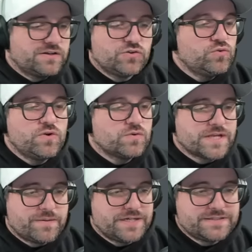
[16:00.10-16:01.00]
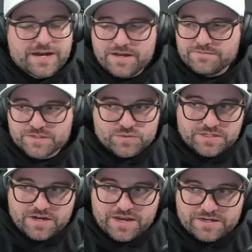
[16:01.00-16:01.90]
who knows how many times it was
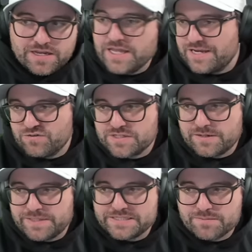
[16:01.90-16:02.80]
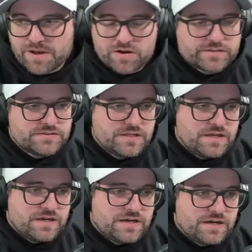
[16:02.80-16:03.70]
a nine it was in a pizza box
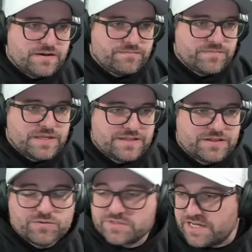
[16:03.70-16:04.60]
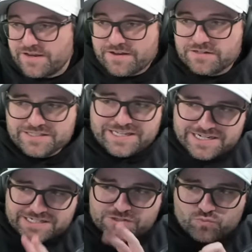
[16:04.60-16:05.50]
um, and then there was a
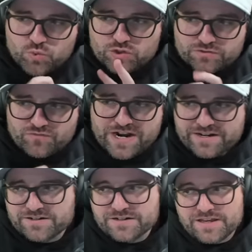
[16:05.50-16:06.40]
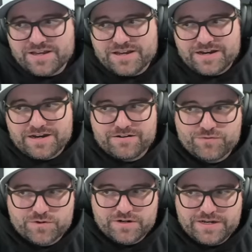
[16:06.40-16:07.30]
guinness world record uh,
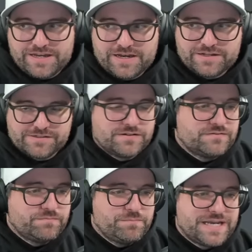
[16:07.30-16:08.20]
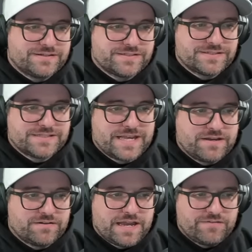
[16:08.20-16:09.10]
for a, a, biggest
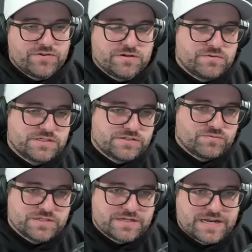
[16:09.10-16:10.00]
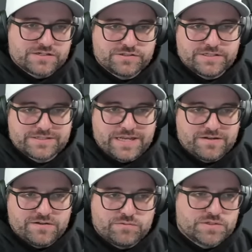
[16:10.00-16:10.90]
sale ever which wasn't actually a
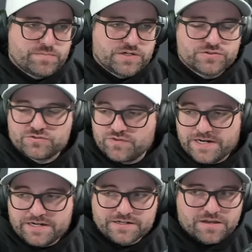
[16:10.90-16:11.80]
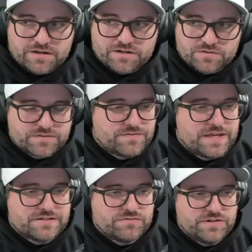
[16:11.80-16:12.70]
sale it was a partial trade and god knows if
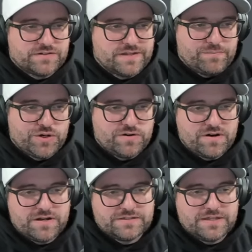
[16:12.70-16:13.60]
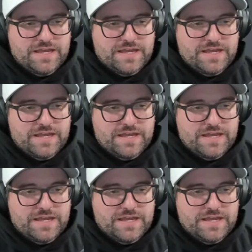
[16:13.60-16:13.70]
that's a real number or not